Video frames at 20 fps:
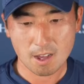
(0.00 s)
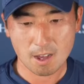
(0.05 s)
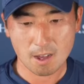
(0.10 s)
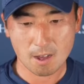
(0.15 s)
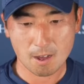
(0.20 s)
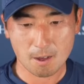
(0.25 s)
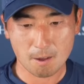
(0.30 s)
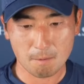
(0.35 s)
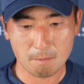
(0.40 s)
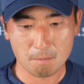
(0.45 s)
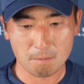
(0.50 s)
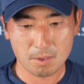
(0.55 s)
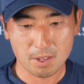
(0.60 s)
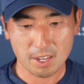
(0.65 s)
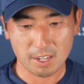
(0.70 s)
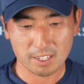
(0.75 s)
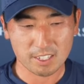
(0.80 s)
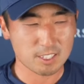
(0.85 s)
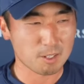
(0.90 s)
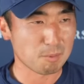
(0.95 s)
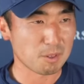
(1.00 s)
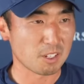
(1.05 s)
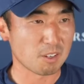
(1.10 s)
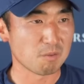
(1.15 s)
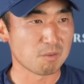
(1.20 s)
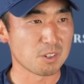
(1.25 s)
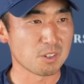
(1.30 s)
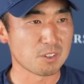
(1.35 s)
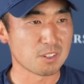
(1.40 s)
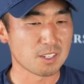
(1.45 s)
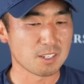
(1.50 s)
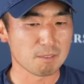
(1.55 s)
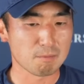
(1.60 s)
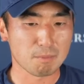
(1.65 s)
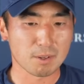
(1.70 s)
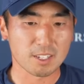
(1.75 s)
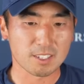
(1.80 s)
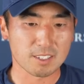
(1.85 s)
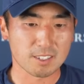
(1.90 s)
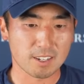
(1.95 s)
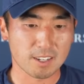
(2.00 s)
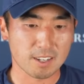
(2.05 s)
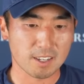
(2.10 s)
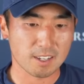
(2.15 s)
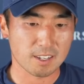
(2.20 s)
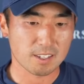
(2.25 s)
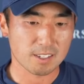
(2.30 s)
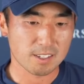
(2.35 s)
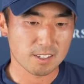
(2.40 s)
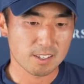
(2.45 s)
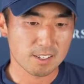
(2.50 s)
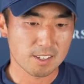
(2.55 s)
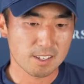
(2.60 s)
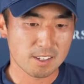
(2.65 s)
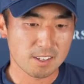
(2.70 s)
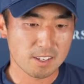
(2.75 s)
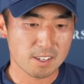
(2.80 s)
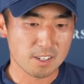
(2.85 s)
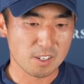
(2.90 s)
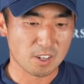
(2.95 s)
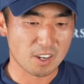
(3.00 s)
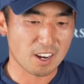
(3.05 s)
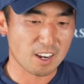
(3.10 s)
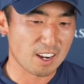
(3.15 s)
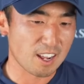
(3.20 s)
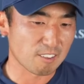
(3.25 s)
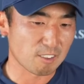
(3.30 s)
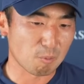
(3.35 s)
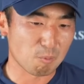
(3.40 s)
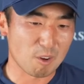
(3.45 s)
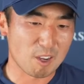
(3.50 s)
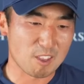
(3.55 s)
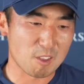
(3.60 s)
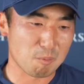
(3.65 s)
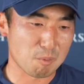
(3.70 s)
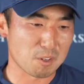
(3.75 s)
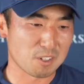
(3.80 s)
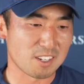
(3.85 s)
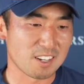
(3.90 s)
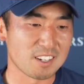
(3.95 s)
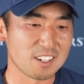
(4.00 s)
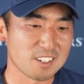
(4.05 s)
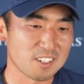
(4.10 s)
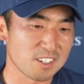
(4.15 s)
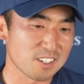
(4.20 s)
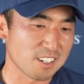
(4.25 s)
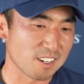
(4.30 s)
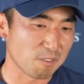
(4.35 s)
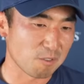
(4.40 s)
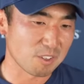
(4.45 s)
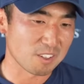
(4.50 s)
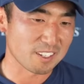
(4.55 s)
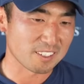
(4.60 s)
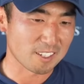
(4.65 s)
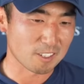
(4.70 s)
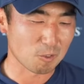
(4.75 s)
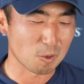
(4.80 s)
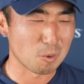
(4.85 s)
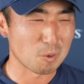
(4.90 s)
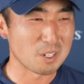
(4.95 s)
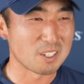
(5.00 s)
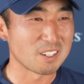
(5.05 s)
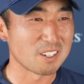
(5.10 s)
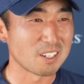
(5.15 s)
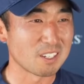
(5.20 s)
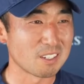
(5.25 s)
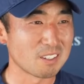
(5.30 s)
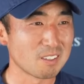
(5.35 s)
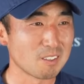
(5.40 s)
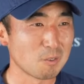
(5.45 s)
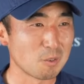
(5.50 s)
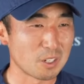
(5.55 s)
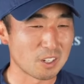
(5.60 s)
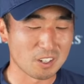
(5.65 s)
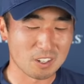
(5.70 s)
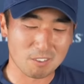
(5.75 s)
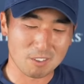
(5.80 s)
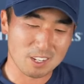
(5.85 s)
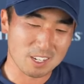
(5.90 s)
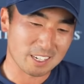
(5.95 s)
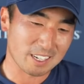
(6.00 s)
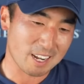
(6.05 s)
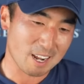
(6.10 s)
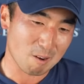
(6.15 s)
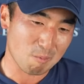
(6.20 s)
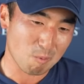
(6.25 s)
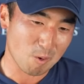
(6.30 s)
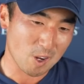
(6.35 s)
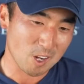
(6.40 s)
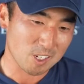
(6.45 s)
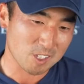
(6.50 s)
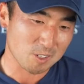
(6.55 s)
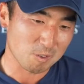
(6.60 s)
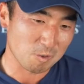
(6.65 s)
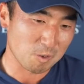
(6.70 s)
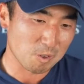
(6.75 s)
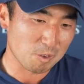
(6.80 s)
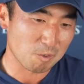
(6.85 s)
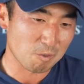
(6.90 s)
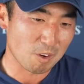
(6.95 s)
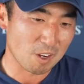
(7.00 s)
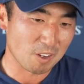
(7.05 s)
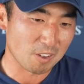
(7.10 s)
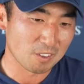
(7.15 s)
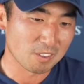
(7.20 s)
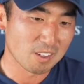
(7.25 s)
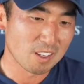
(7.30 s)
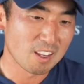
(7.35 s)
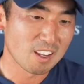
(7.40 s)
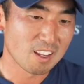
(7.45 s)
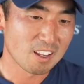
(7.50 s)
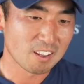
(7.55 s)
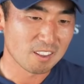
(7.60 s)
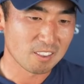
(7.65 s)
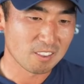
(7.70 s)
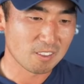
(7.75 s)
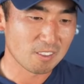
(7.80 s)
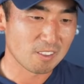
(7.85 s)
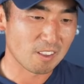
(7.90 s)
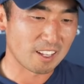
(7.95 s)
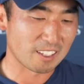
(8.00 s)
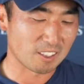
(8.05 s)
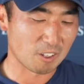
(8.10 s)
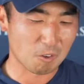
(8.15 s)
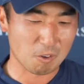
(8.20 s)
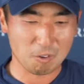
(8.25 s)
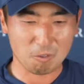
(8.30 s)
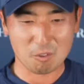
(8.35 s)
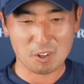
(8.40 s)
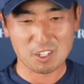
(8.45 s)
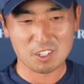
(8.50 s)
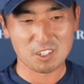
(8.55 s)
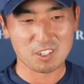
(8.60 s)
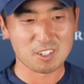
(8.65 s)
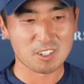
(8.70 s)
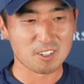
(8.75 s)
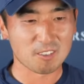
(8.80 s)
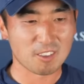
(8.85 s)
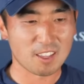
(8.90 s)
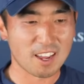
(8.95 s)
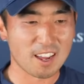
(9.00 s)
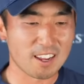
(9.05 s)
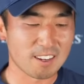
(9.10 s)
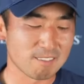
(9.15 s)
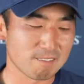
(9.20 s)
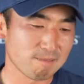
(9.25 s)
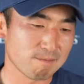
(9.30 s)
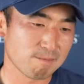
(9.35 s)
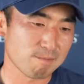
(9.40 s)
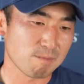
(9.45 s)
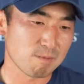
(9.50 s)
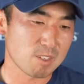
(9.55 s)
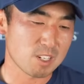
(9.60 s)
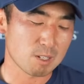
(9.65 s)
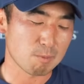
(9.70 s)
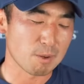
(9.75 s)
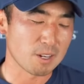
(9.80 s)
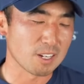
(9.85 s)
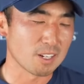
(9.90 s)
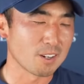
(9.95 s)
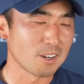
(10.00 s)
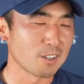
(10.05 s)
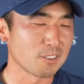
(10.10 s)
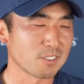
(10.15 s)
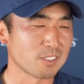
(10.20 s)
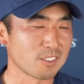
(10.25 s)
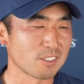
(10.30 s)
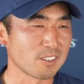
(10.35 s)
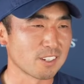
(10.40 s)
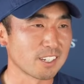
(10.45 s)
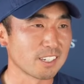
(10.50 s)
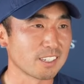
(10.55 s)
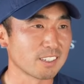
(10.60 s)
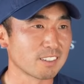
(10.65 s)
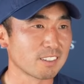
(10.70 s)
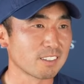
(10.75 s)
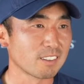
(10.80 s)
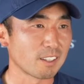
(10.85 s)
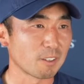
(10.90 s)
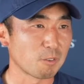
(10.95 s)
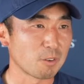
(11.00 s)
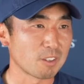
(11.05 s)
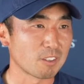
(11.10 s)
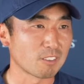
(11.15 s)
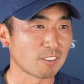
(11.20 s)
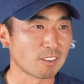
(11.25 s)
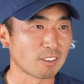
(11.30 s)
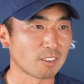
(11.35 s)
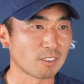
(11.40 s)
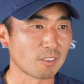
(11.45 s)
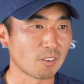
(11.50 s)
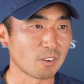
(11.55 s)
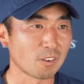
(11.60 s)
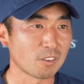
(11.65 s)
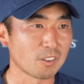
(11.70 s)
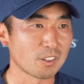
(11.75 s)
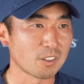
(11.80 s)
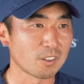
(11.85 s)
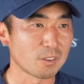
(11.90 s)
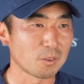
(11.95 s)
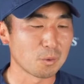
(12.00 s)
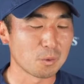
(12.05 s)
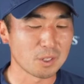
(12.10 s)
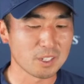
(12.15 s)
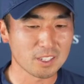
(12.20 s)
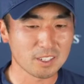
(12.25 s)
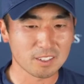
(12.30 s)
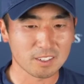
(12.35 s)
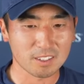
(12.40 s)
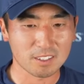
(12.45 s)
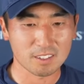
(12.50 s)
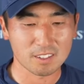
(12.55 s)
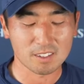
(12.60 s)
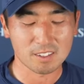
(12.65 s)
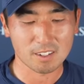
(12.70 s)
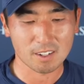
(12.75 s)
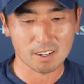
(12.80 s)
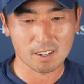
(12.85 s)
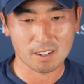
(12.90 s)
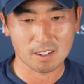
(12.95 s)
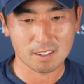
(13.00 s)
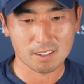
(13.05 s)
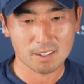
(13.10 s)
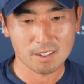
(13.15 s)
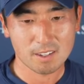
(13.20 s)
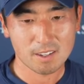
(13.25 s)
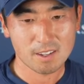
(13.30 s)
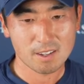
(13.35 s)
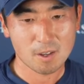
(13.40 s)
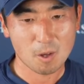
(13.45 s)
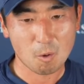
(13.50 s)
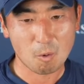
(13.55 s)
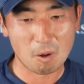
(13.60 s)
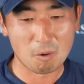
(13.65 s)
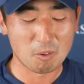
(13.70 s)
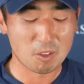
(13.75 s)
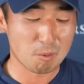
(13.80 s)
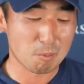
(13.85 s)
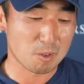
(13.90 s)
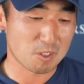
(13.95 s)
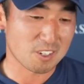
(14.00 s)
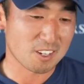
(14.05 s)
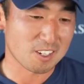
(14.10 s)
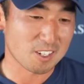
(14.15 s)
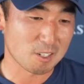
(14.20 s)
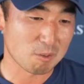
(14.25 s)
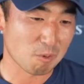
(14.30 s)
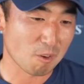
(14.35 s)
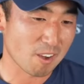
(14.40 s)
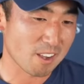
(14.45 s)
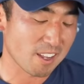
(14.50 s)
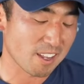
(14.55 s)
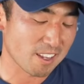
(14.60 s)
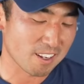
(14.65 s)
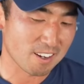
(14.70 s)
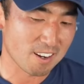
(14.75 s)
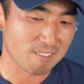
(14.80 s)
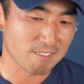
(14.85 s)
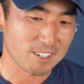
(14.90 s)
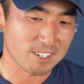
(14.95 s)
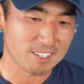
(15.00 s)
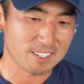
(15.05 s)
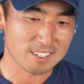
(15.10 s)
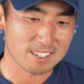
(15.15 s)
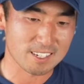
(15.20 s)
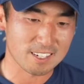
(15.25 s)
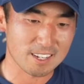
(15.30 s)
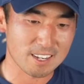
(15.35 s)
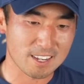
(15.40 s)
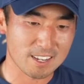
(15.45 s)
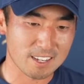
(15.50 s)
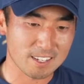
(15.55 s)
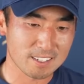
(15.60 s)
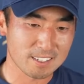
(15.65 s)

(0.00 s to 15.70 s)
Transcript: it gets a bit confusing, but... You kind of have to play the percentages. I feel like that's what we did. We could have hit a gap wedge, and we felt like there were visions of that spinning off the green like we've seen earlier in the week, and went with the percentage play, and obviously